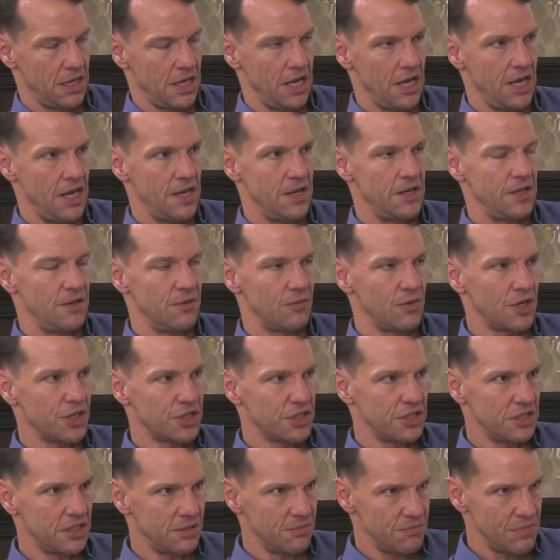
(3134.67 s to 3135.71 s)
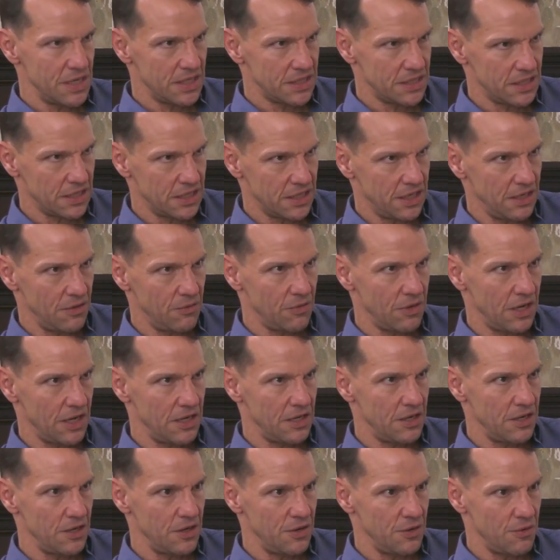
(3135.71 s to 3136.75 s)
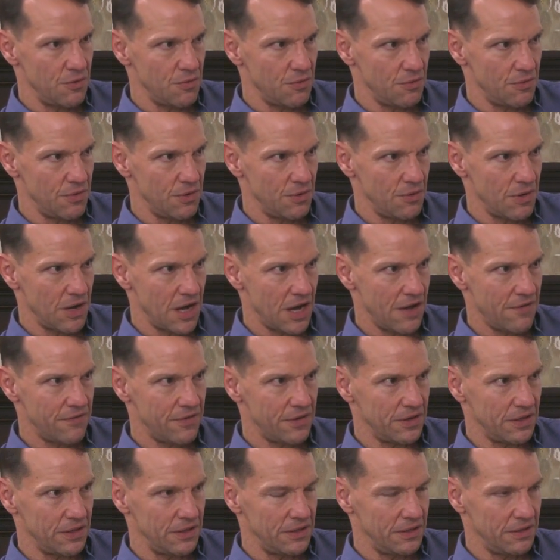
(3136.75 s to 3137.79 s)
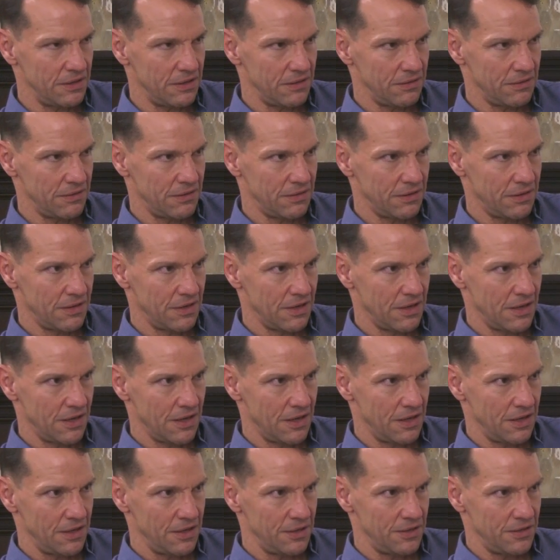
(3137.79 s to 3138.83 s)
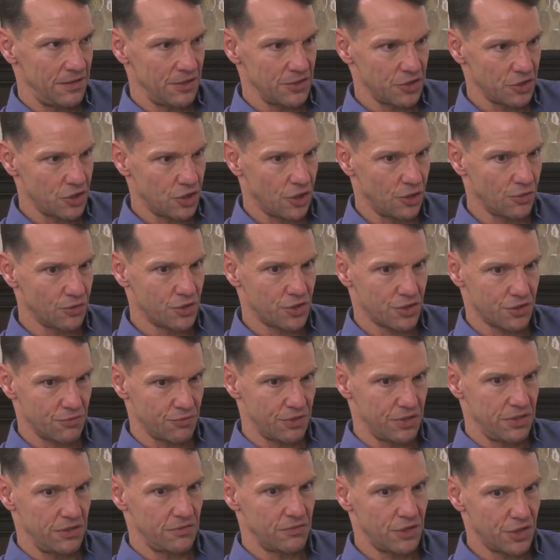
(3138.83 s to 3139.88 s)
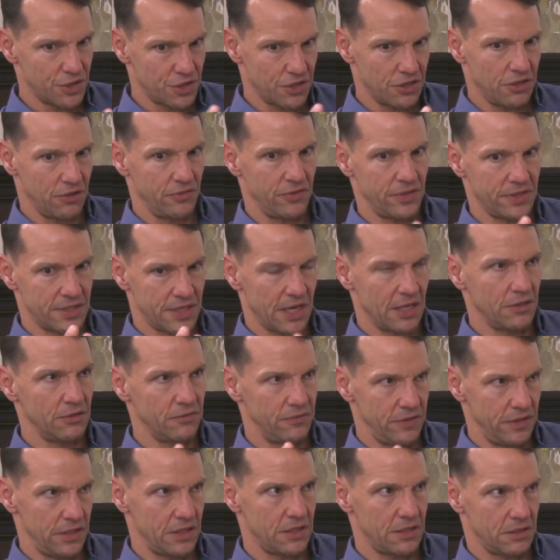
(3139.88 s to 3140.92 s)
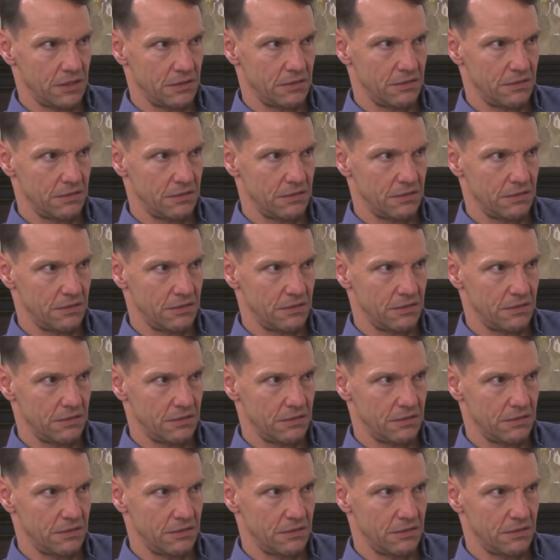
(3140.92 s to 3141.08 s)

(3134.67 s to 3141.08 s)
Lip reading: And the Russian domestic, and you have there's a culture within Russia called the Silovik.